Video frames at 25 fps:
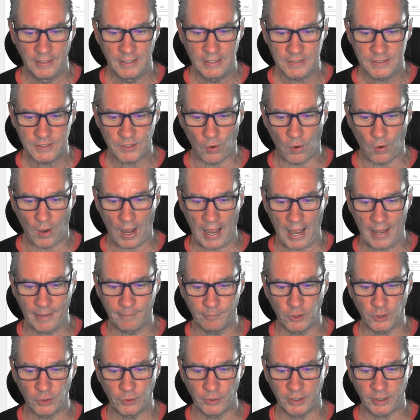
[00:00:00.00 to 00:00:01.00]
So I'm
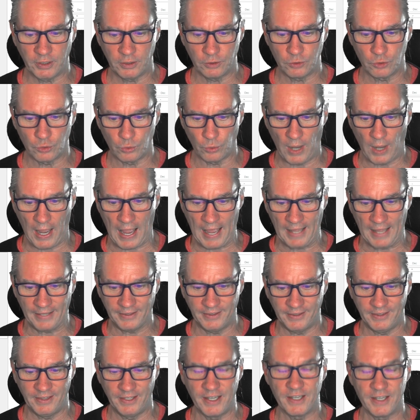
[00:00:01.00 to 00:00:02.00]
going to
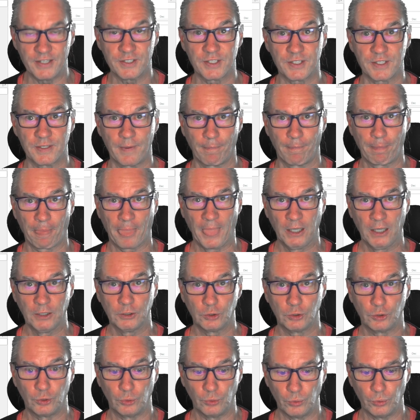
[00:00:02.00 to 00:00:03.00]
add this
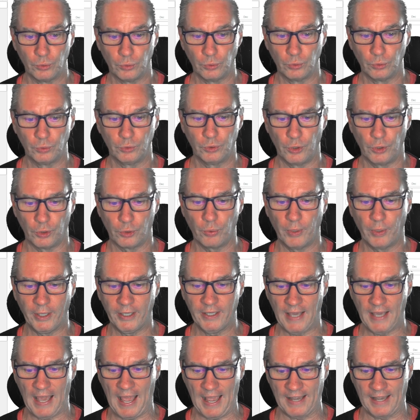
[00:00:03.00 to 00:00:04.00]
to the
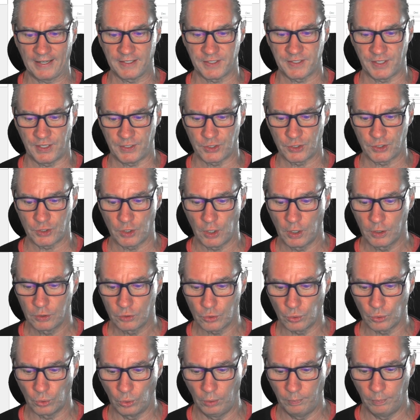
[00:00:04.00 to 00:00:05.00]
Quick Access
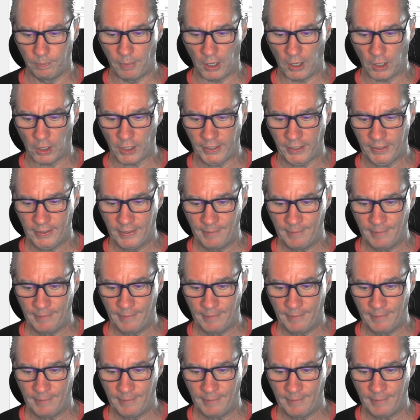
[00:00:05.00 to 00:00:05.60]
toolbar.